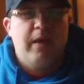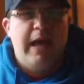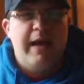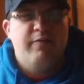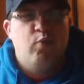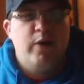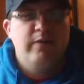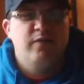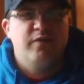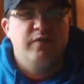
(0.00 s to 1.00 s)
have
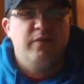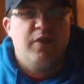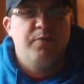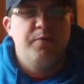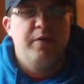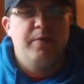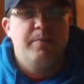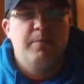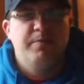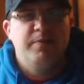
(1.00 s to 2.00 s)
winds through
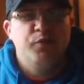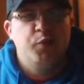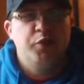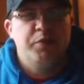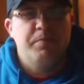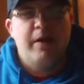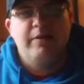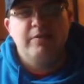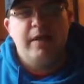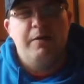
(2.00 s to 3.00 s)
them up to 200
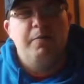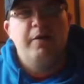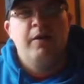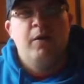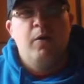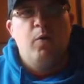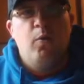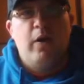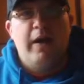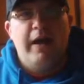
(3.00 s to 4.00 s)
miles an hour,
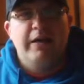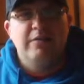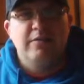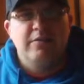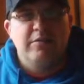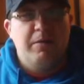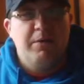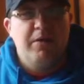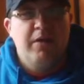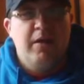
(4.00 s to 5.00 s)
whereas in the
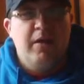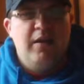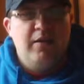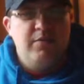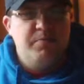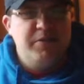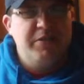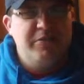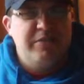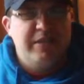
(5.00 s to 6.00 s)
summer it's a pretty
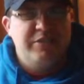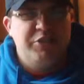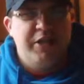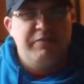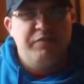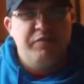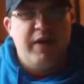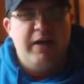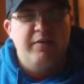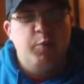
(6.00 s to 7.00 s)
good sized jet if you've
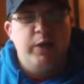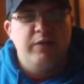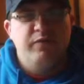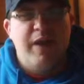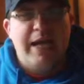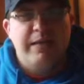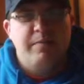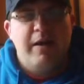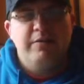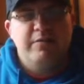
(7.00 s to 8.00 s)
got a wind of
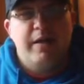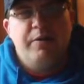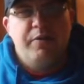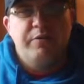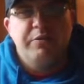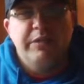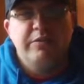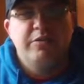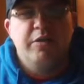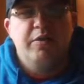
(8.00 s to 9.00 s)
90 miles an hour through
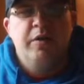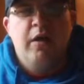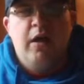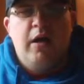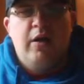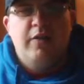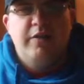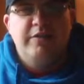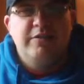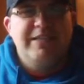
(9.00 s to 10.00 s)
it. So they're